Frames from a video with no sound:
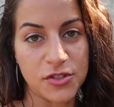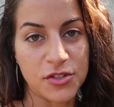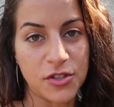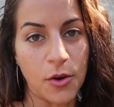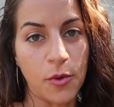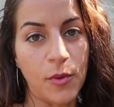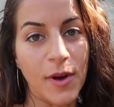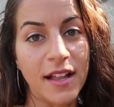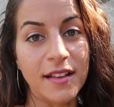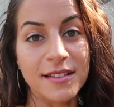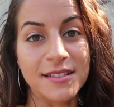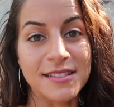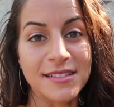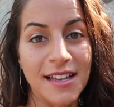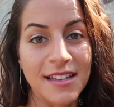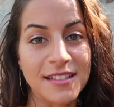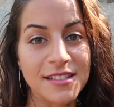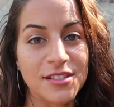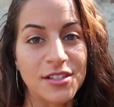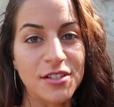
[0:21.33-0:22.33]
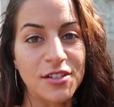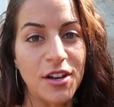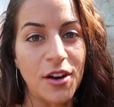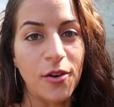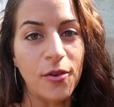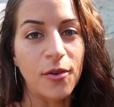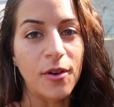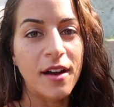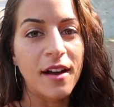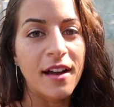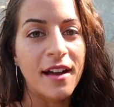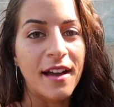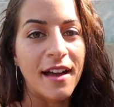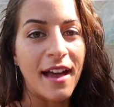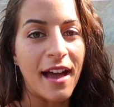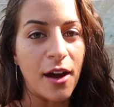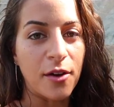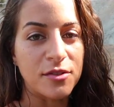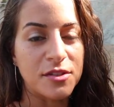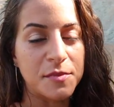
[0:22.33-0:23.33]
so while it's nice to know
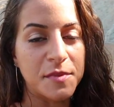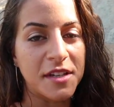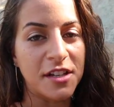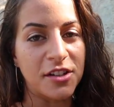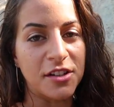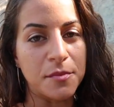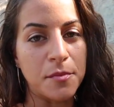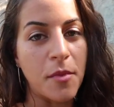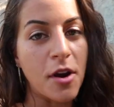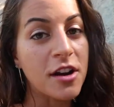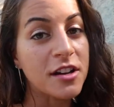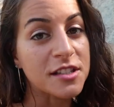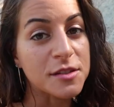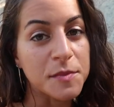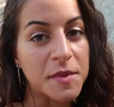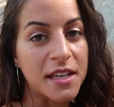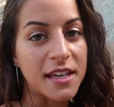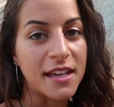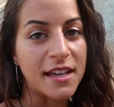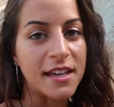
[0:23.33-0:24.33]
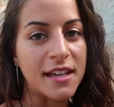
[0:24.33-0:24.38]
how to be a good marksman,